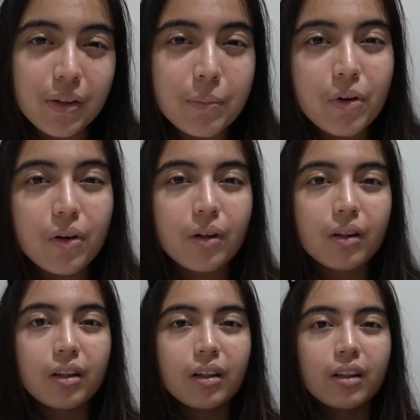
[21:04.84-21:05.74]
anymore.
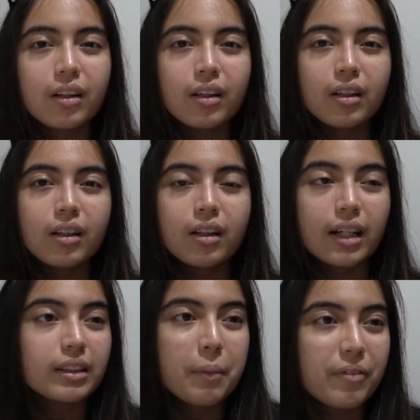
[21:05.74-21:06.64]

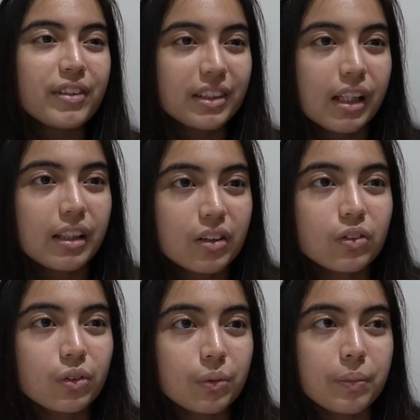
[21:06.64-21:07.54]
I see my friends starting
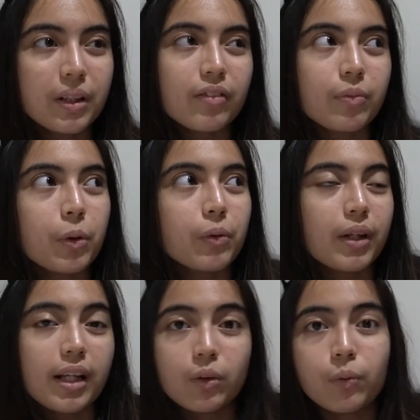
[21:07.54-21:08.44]
to believe more with
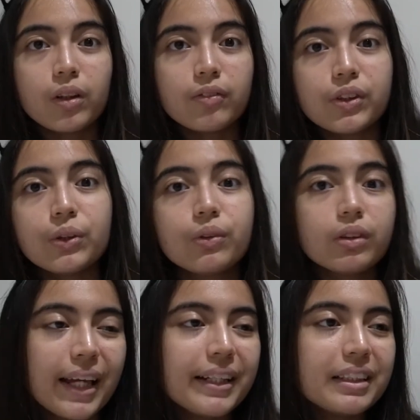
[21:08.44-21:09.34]
like the
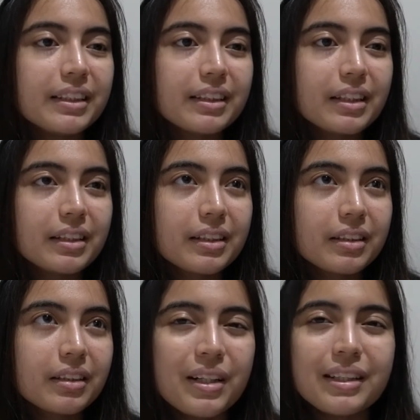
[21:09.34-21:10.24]
worldviews, and it's
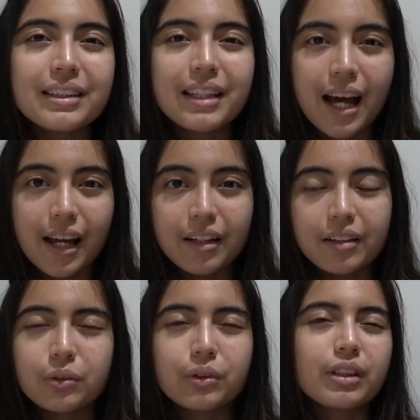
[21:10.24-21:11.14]
just really sad
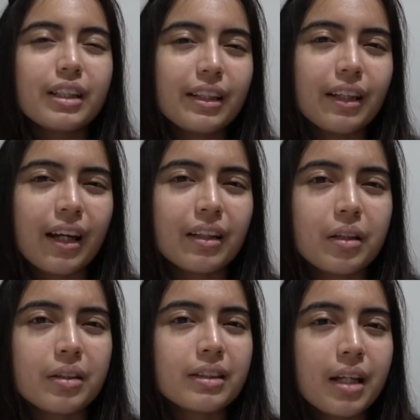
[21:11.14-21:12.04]
to see that
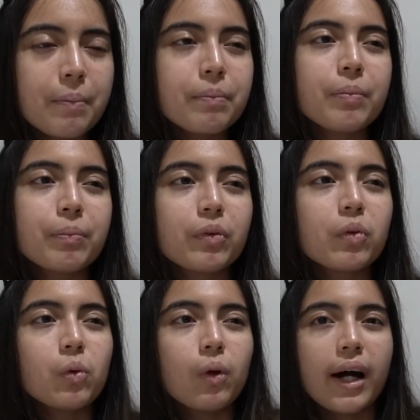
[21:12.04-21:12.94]
the same people
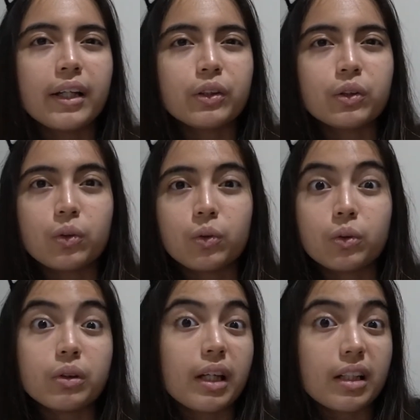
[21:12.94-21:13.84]
who I used to go
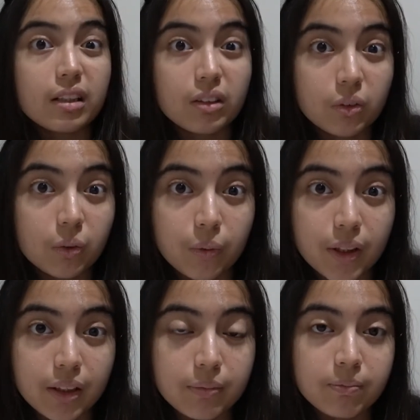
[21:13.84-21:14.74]
to Sunday school
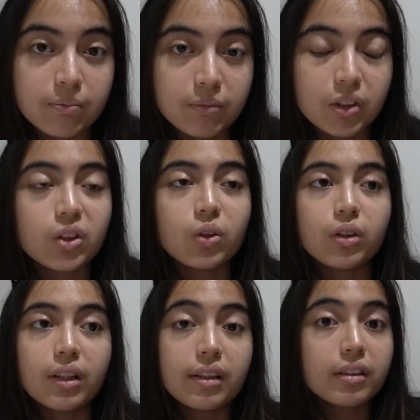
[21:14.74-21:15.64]
with, used to go
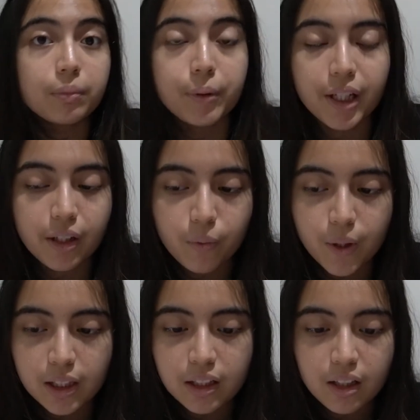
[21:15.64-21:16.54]
to Girls Brigade
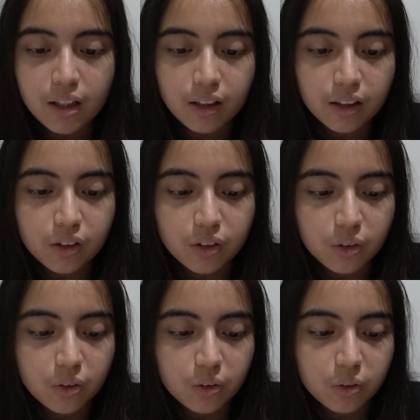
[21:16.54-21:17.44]
with, used to
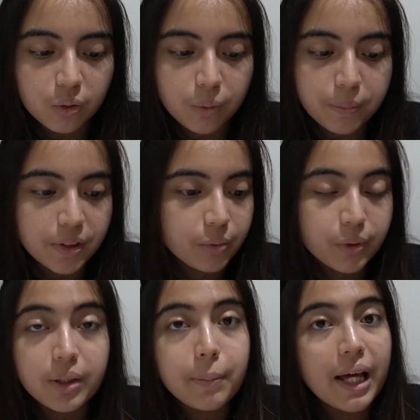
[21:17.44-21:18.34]
go to praise and
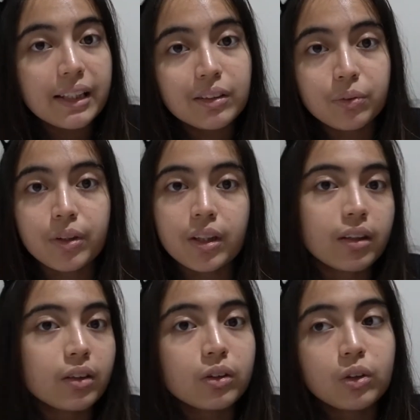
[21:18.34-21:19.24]
worship nights with,
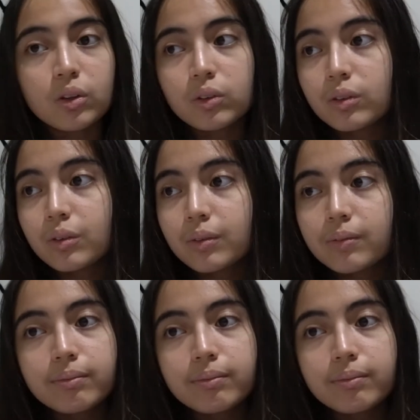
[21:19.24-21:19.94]
used to go to,